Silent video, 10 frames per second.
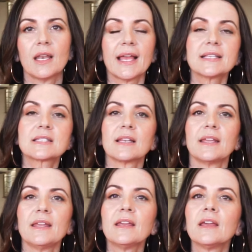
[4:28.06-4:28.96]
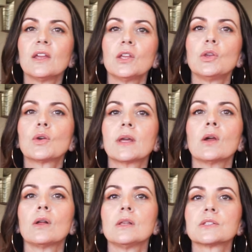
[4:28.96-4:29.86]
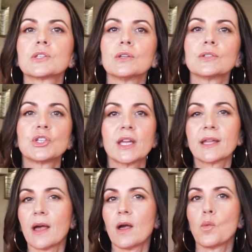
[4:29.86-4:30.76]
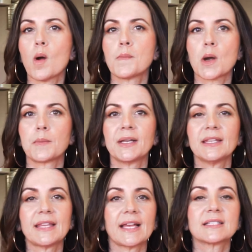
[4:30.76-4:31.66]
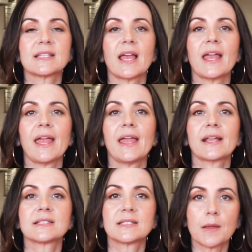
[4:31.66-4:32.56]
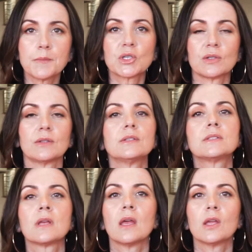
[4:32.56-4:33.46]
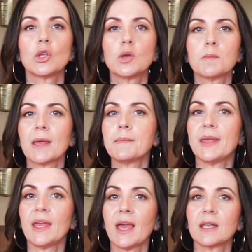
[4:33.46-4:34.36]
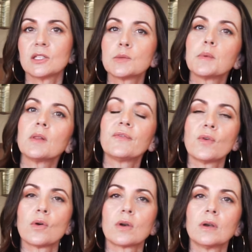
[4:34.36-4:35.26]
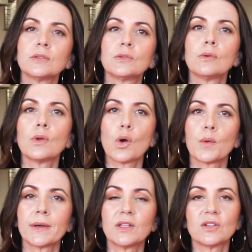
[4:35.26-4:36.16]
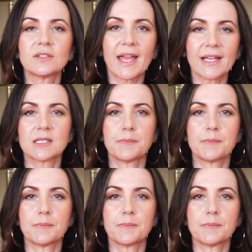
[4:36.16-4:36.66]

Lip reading: Lastly, you can also check out what property tax exemptions you might be eligible for to lower your tax